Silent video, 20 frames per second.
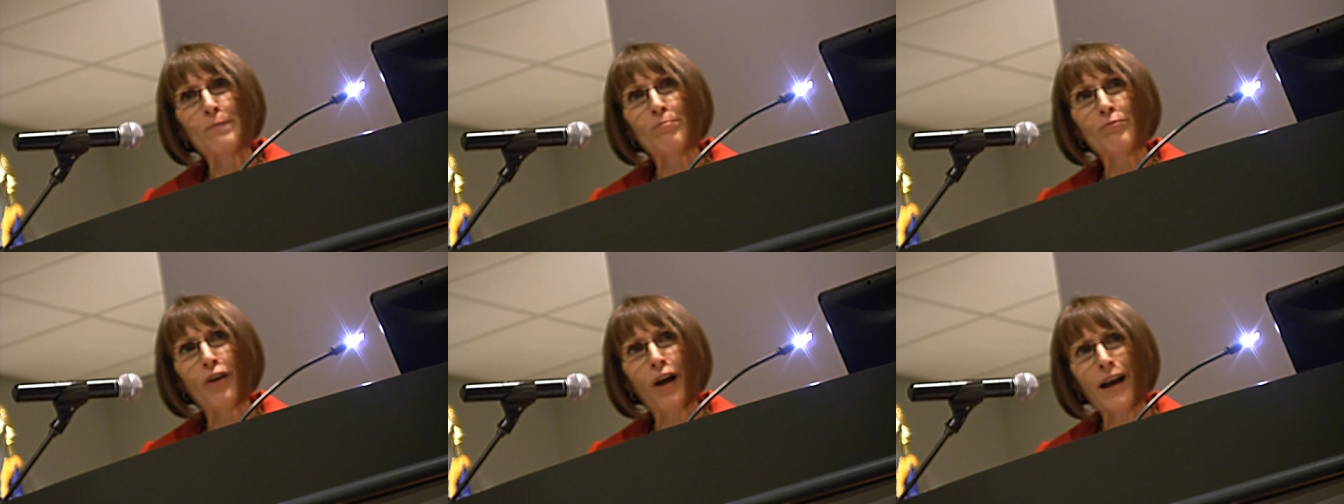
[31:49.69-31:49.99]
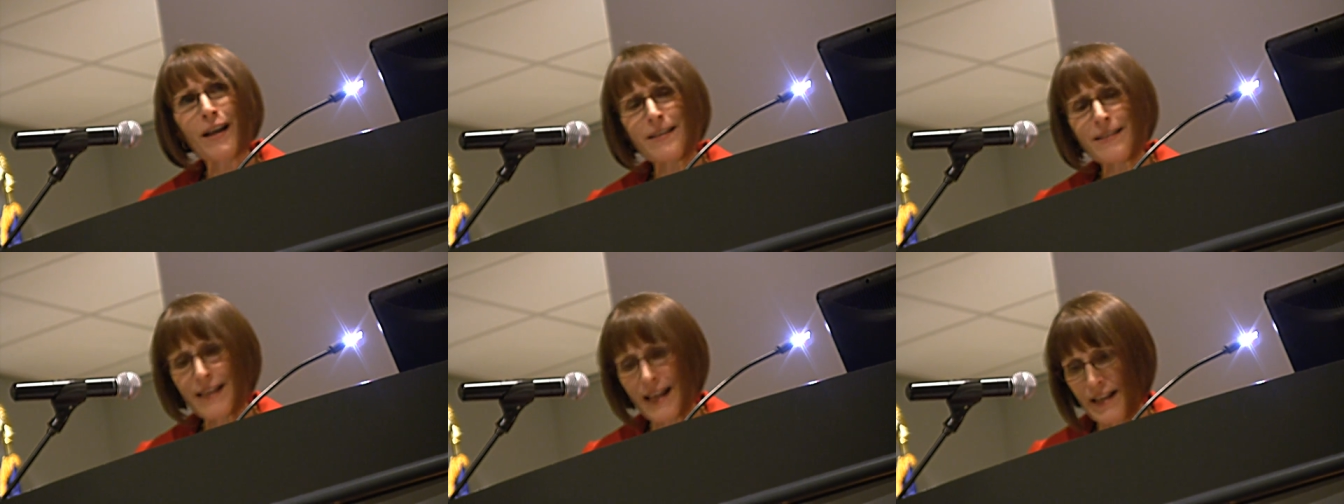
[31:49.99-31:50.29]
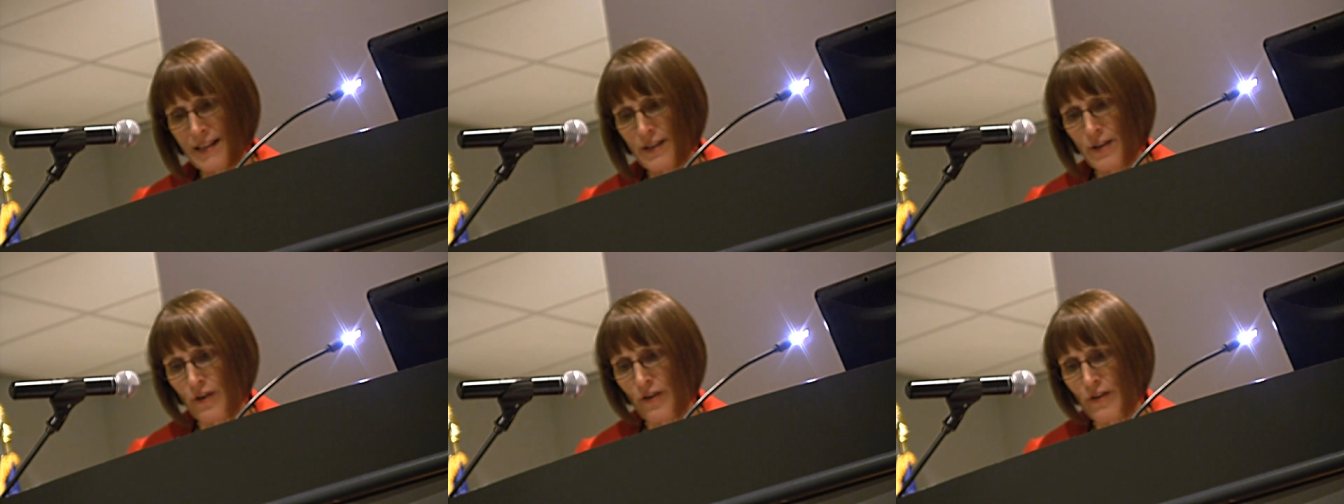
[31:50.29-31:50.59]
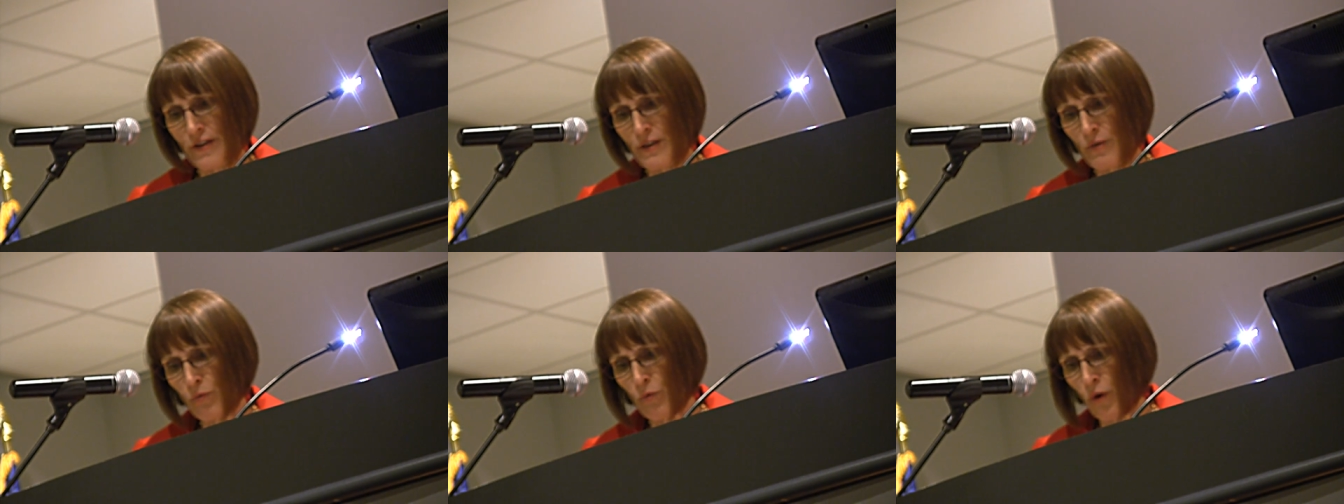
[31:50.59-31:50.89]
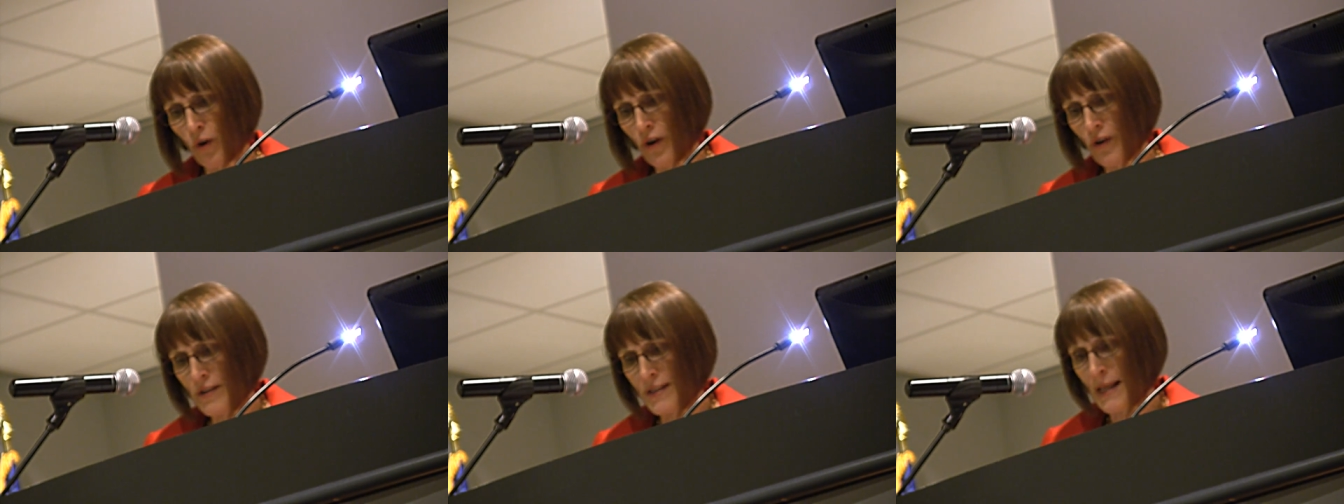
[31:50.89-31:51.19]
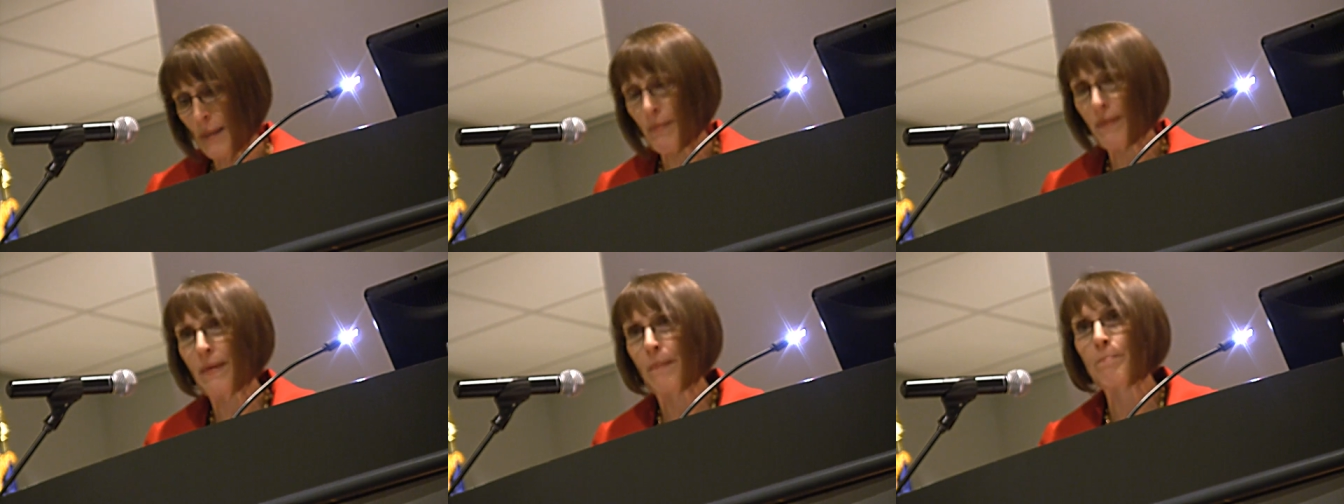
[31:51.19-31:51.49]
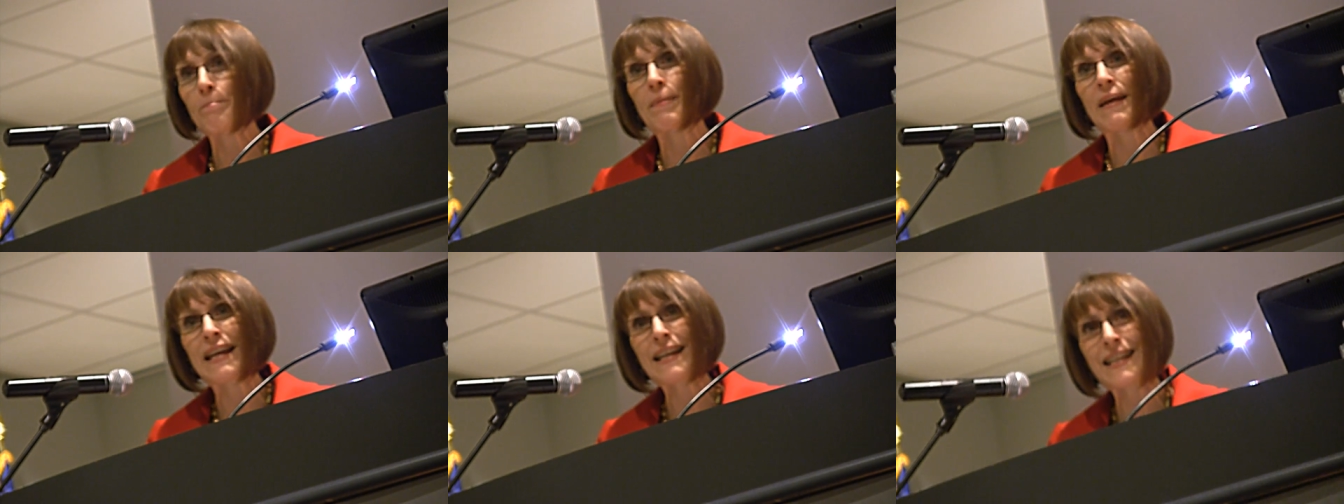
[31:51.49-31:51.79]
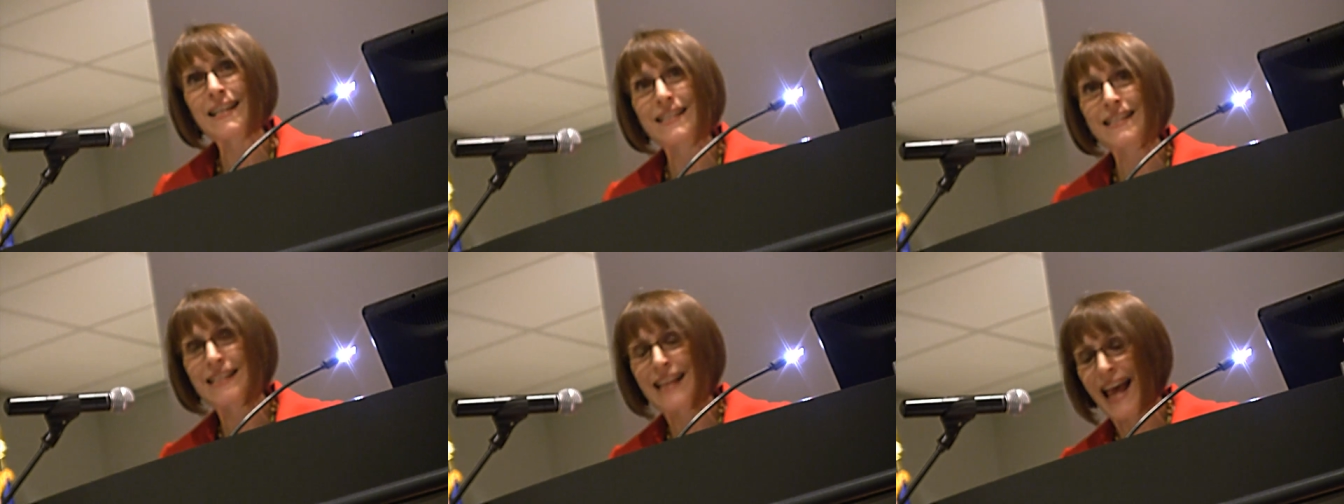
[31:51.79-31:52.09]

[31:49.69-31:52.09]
processors were some of the biggest